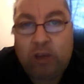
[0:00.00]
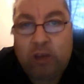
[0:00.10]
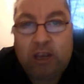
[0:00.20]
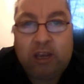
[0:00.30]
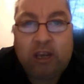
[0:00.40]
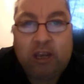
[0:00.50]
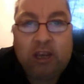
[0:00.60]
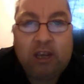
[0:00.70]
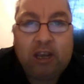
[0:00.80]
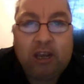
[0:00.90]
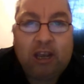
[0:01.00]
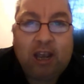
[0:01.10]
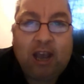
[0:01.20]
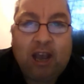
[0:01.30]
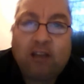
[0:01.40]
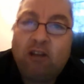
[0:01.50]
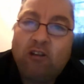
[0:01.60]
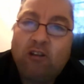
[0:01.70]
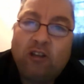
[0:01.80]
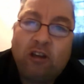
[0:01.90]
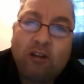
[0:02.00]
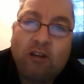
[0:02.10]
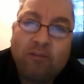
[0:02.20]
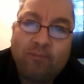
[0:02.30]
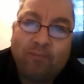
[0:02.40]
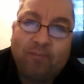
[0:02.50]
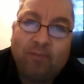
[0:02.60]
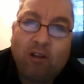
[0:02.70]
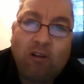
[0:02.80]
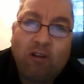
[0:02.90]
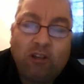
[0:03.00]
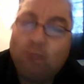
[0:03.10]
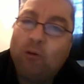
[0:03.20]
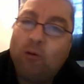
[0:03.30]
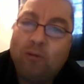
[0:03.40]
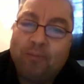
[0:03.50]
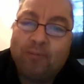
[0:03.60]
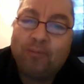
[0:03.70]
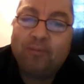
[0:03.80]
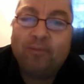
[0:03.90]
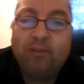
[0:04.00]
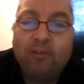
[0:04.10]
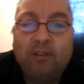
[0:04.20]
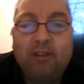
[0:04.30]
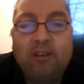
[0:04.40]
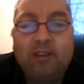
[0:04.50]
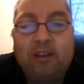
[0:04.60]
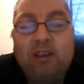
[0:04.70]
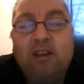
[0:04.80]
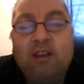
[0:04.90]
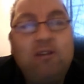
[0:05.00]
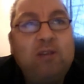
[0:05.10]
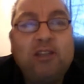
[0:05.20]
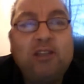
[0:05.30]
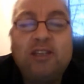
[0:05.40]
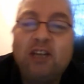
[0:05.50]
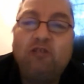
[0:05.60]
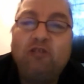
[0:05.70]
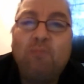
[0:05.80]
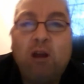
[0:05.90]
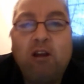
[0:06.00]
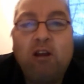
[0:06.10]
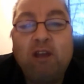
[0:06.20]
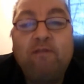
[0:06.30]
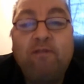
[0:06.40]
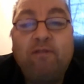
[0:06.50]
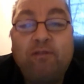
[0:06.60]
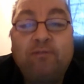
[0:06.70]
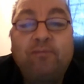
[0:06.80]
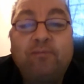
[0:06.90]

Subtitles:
we had our son, Oscar, born, who is the centre of my life.